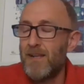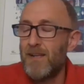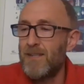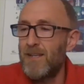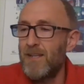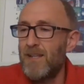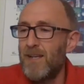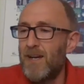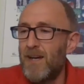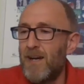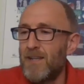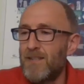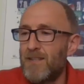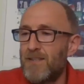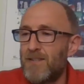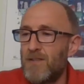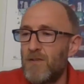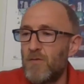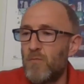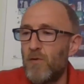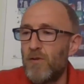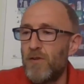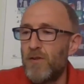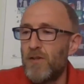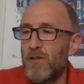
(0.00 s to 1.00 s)
And I think that
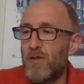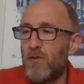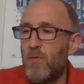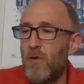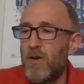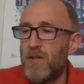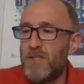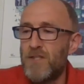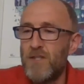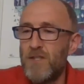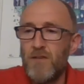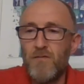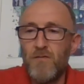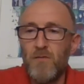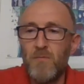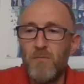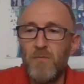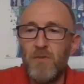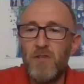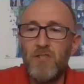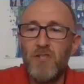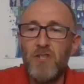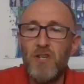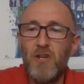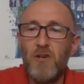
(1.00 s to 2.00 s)
answers one of the
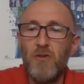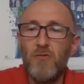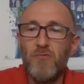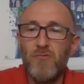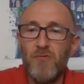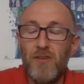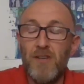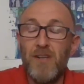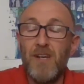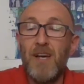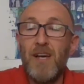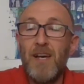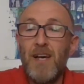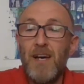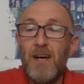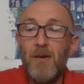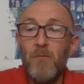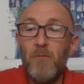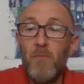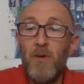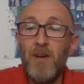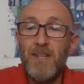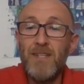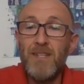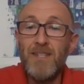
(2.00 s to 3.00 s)
questions from the children.
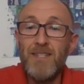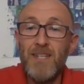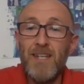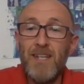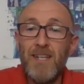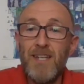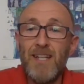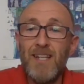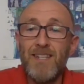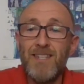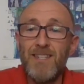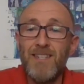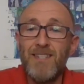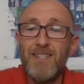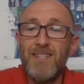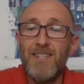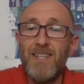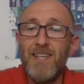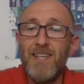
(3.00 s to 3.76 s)
And wait till you listen to